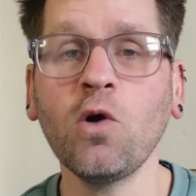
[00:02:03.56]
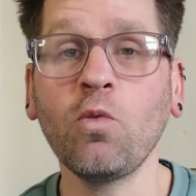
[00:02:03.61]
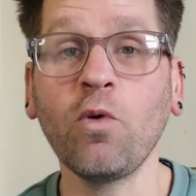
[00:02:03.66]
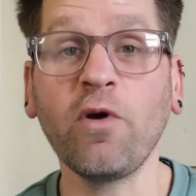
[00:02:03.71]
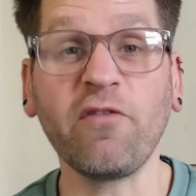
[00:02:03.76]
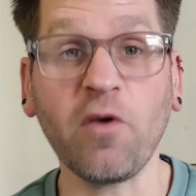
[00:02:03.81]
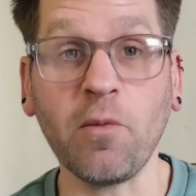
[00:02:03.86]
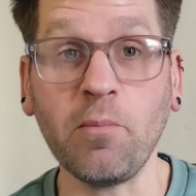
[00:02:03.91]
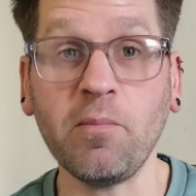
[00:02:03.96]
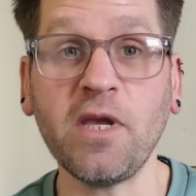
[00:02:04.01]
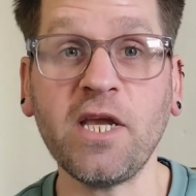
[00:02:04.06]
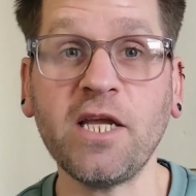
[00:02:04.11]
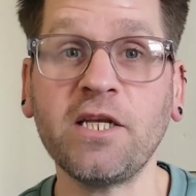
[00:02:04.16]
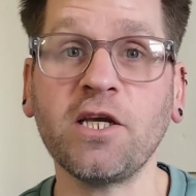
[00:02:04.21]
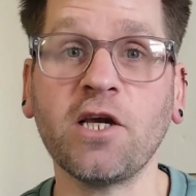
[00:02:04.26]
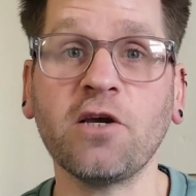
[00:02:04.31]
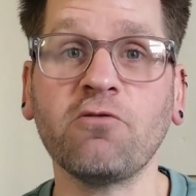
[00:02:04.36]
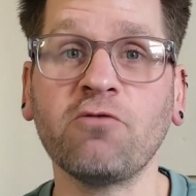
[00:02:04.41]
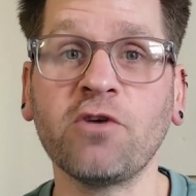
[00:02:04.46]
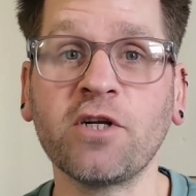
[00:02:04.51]
with
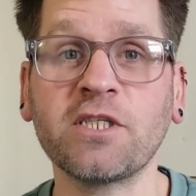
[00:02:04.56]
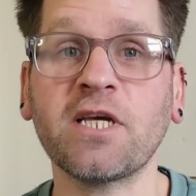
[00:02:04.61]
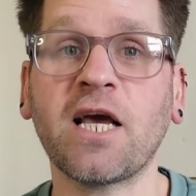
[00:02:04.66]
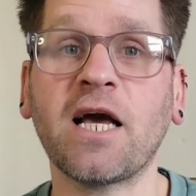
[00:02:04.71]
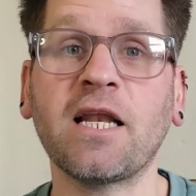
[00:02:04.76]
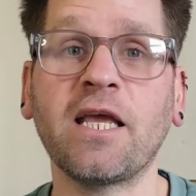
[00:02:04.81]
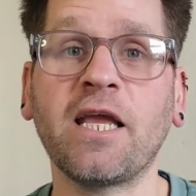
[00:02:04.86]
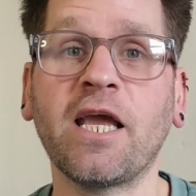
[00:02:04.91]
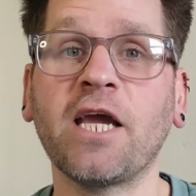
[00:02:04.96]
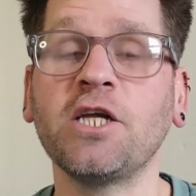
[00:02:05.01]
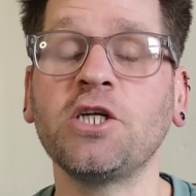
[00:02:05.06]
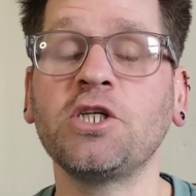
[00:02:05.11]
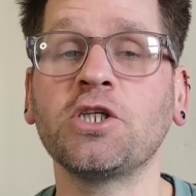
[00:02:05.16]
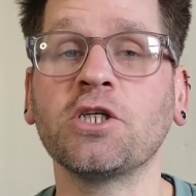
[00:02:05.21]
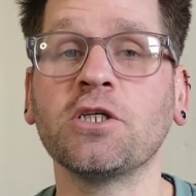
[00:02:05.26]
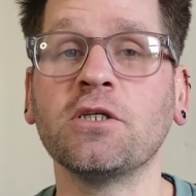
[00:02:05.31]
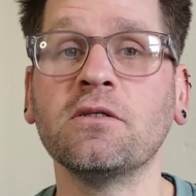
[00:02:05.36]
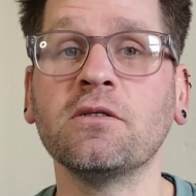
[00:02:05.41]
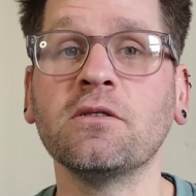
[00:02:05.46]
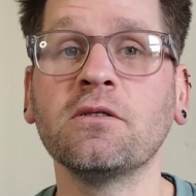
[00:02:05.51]
immediate
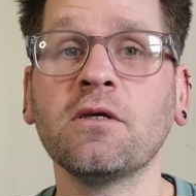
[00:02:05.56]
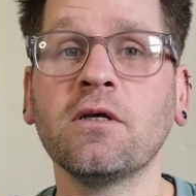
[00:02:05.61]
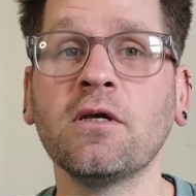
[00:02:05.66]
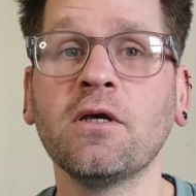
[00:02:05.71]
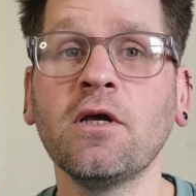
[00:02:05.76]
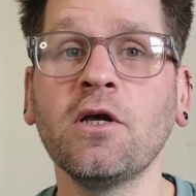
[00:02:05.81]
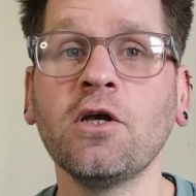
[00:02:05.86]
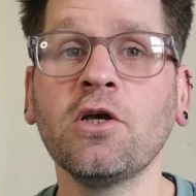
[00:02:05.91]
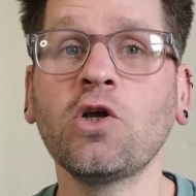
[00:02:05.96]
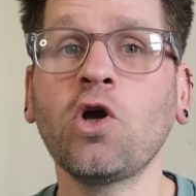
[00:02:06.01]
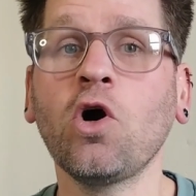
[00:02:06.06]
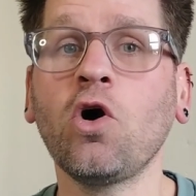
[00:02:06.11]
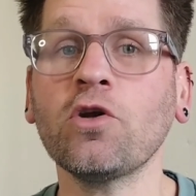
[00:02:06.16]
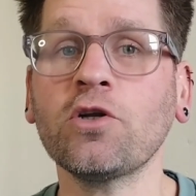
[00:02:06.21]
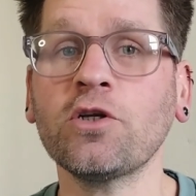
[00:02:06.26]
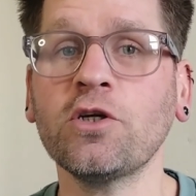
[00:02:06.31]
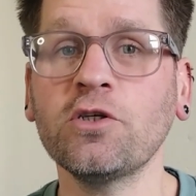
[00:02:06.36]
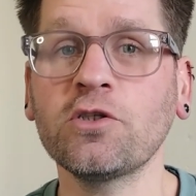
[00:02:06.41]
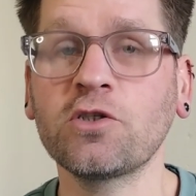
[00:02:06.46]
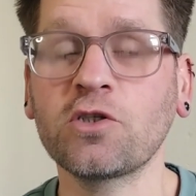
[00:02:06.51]
retaliation,
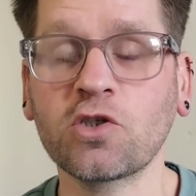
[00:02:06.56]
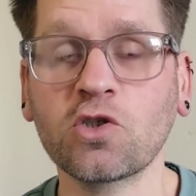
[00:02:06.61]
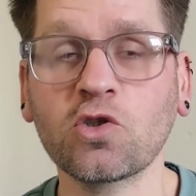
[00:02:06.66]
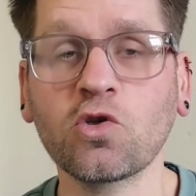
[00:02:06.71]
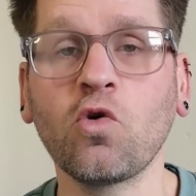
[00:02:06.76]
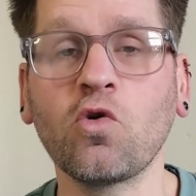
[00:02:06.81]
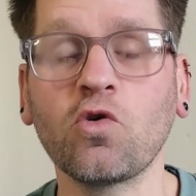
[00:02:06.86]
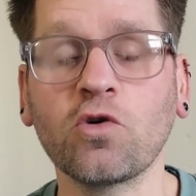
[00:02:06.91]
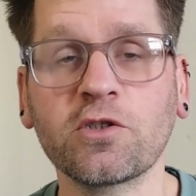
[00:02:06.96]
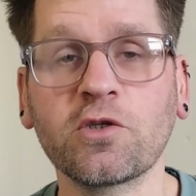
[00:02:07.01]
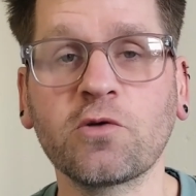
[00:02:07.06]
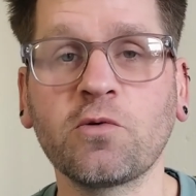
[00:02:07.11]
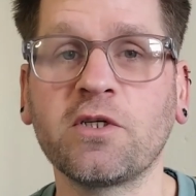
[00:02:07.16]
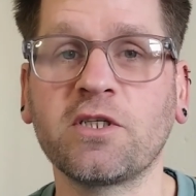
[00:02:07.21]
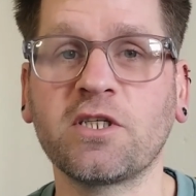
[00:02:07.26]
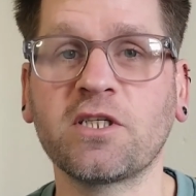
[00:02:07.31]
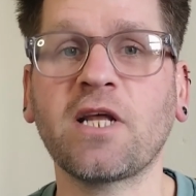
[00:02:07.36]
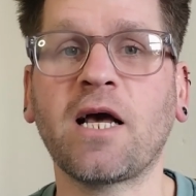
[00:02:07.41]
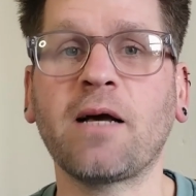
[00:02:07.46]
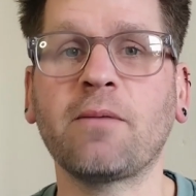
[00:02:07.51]
God has sought to
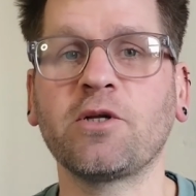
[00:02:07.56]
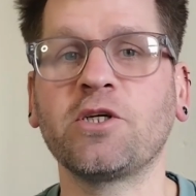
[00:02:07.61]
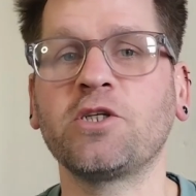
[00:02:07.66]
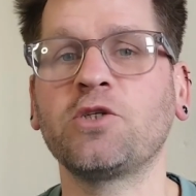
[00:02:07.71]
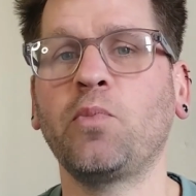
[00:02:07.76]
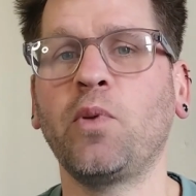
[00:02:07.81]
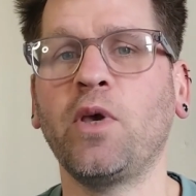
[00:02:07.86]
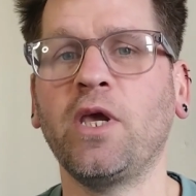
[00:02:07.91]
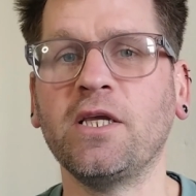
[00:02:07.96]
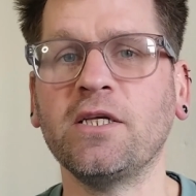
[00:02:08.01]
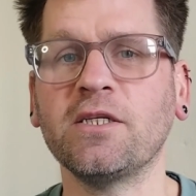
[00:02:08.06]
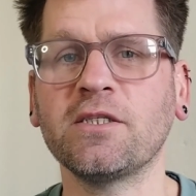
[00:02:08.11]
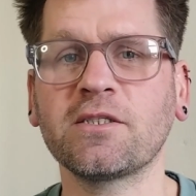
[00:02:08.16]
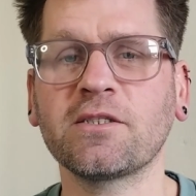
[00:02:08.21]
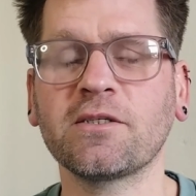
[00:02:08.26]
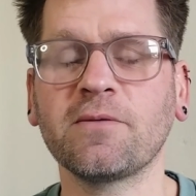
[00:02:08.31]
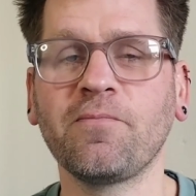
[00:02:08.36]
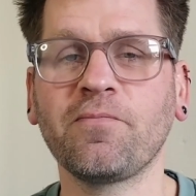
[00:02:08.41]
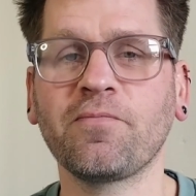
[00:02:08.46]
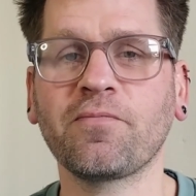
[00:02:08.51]
establish
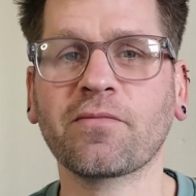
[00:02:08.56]
peace.